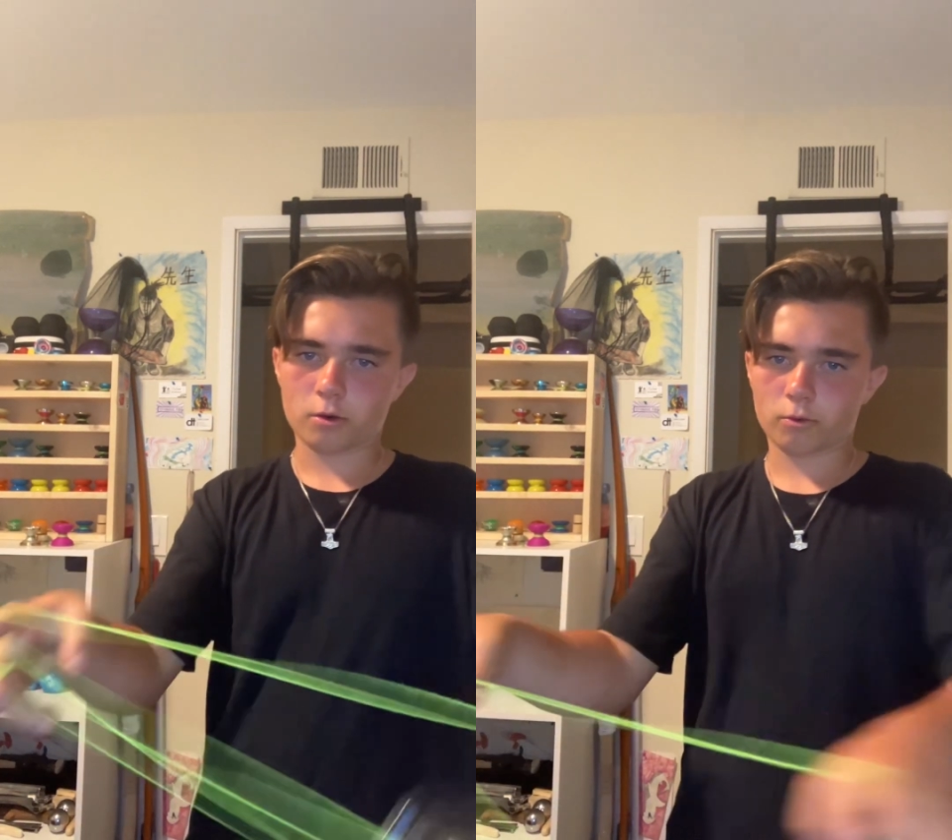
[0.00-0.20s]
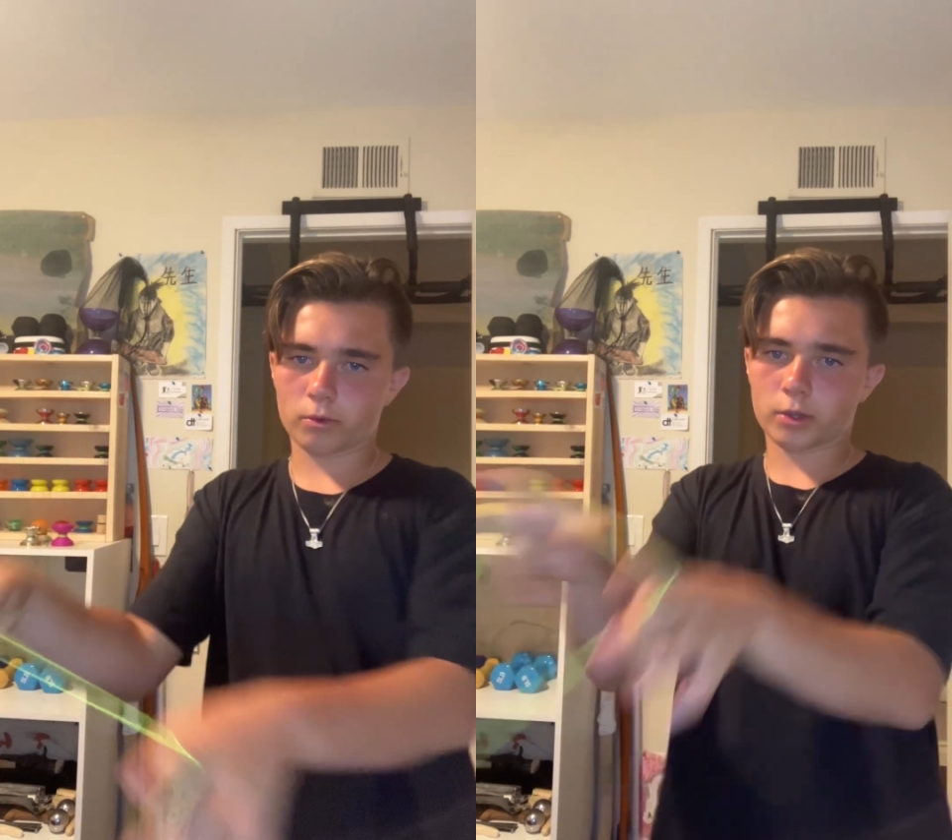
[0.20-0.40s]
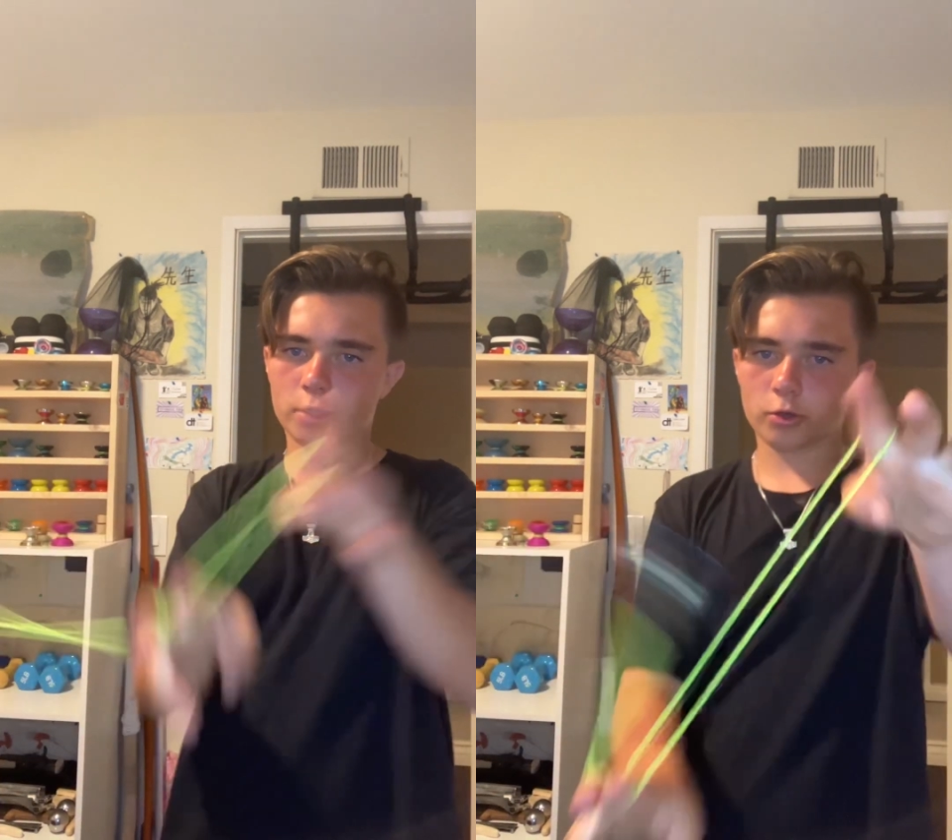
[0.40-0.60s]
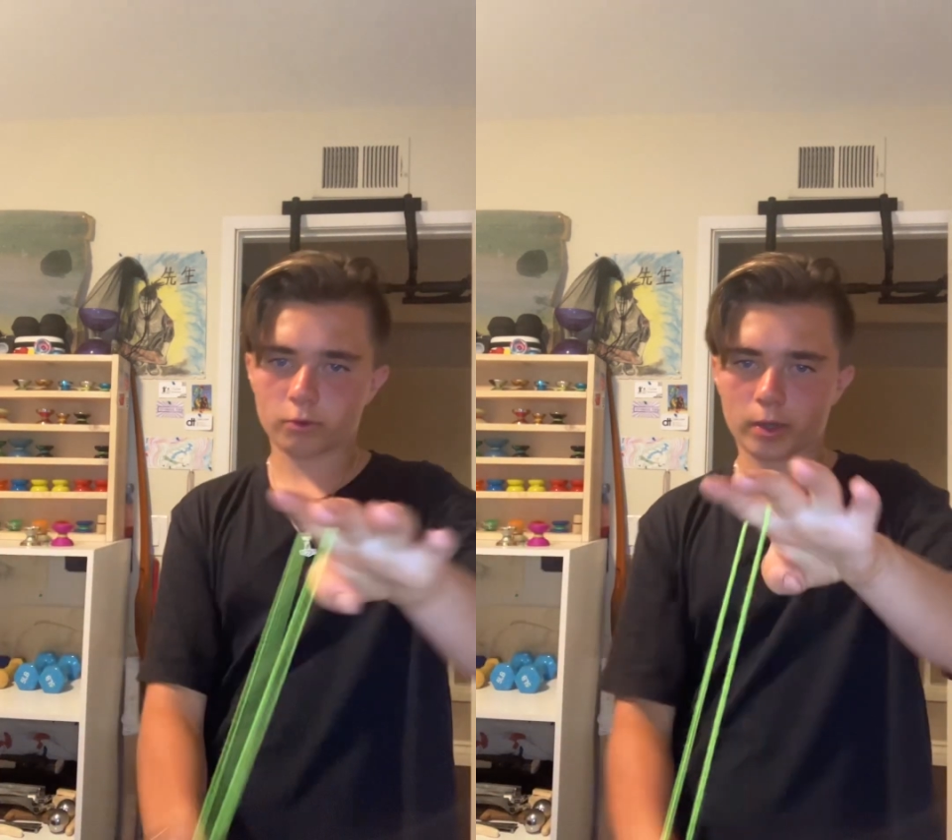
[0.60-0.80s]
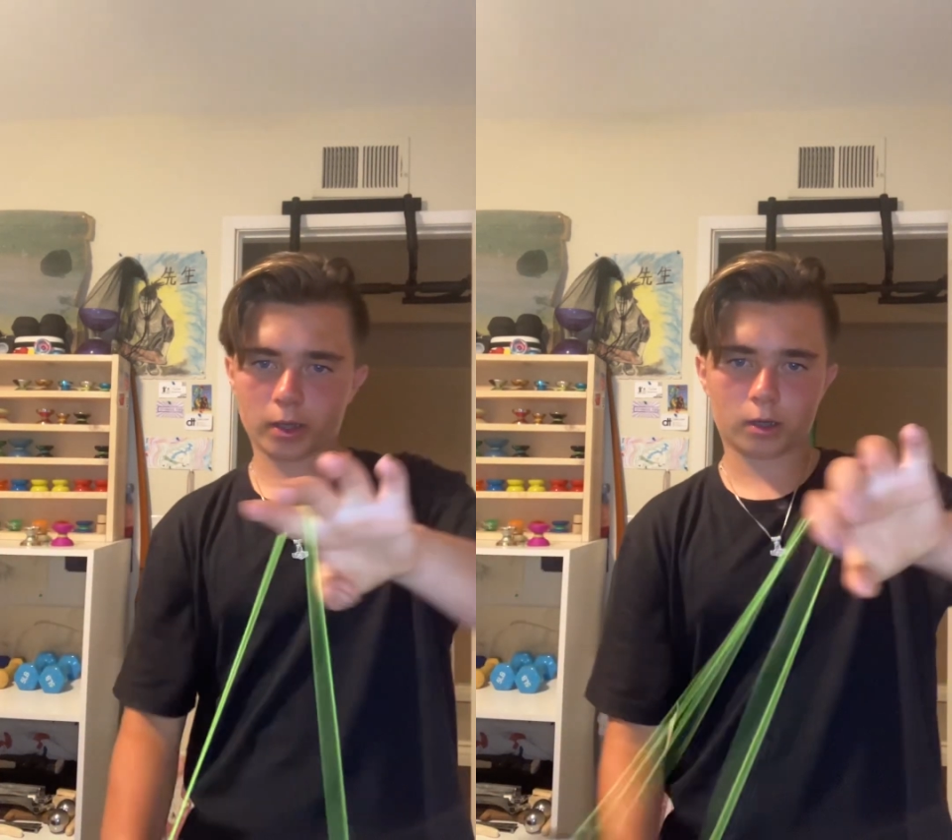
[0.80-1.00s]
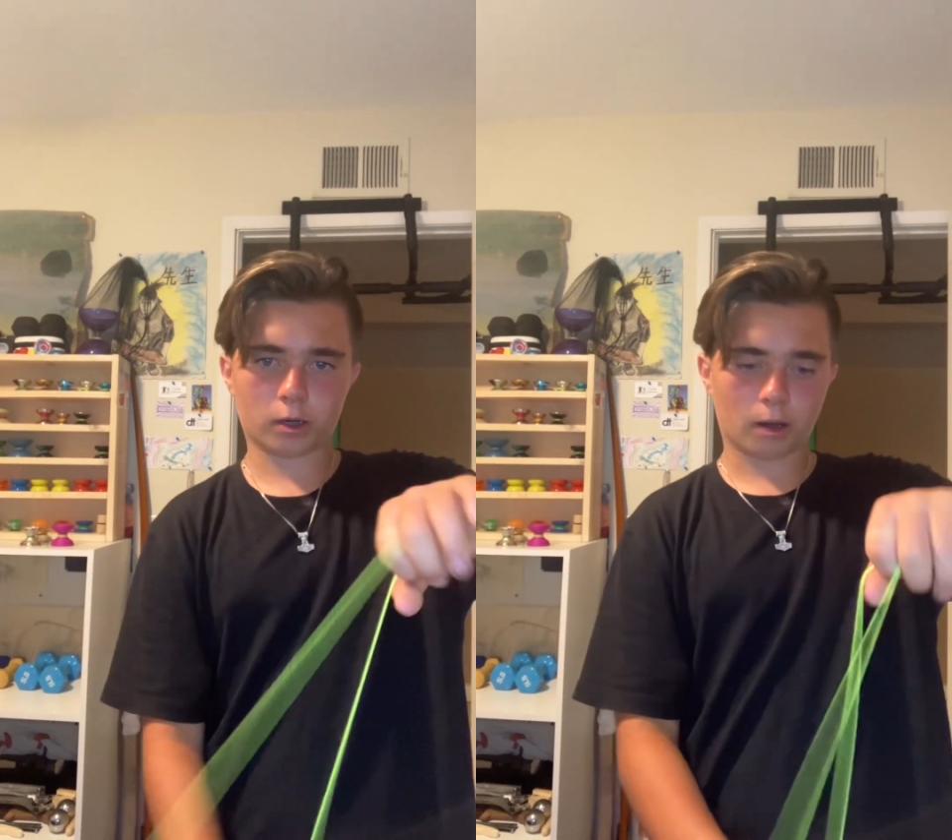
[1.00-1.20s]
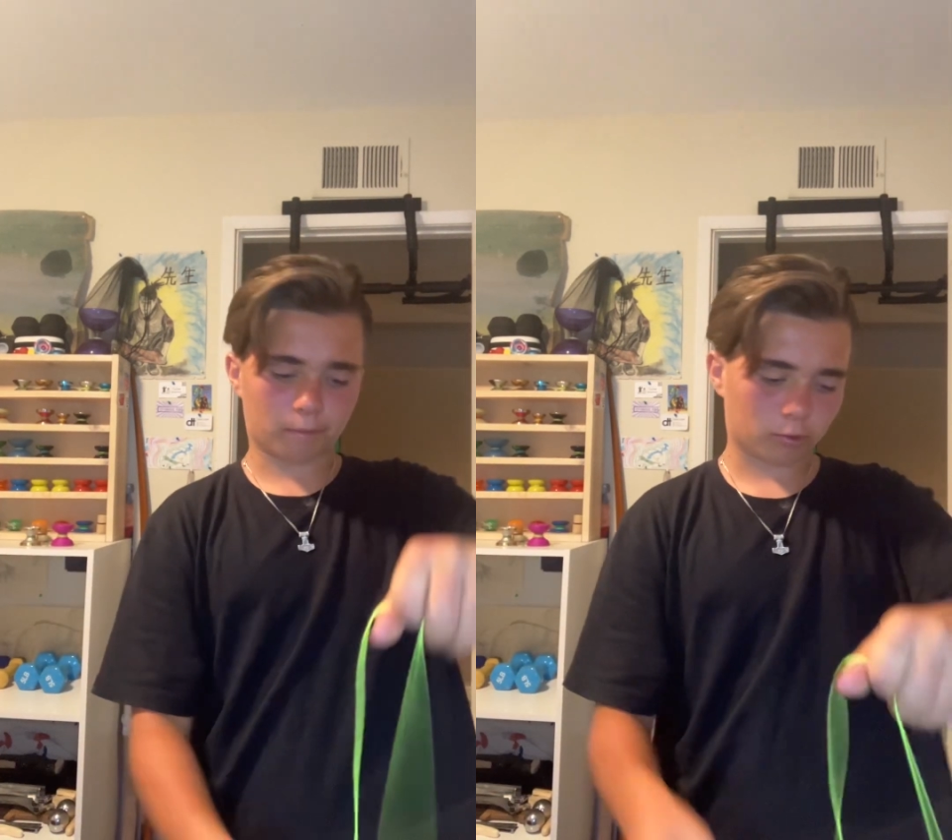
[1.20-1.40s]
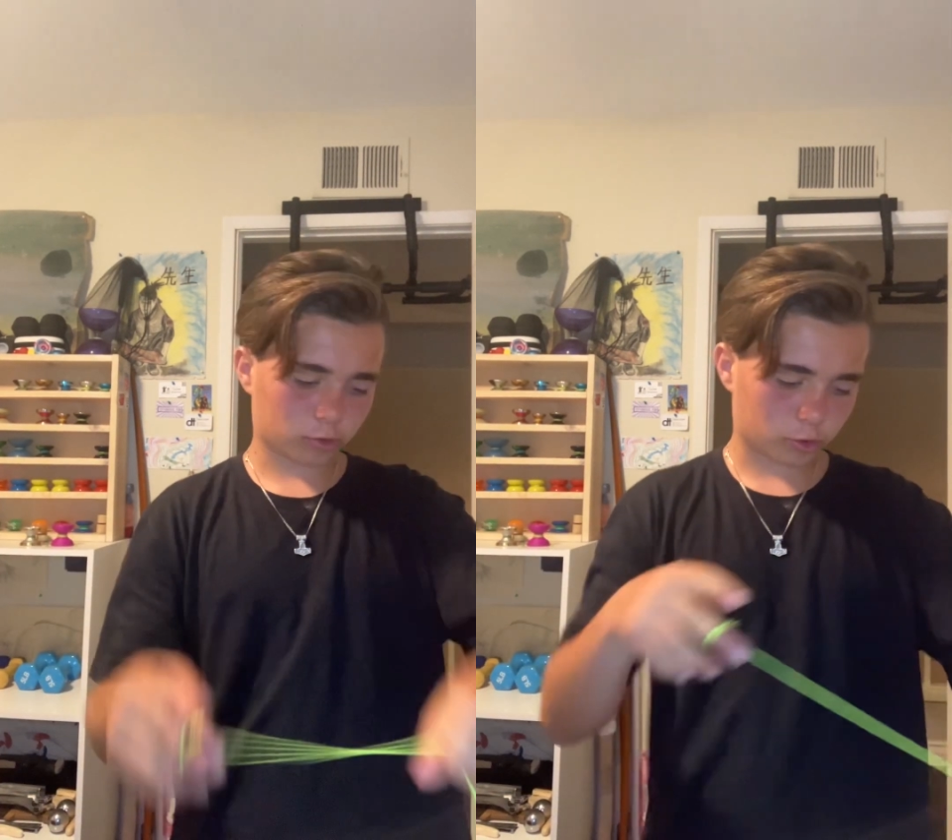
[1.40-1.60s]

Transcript: with doing a couple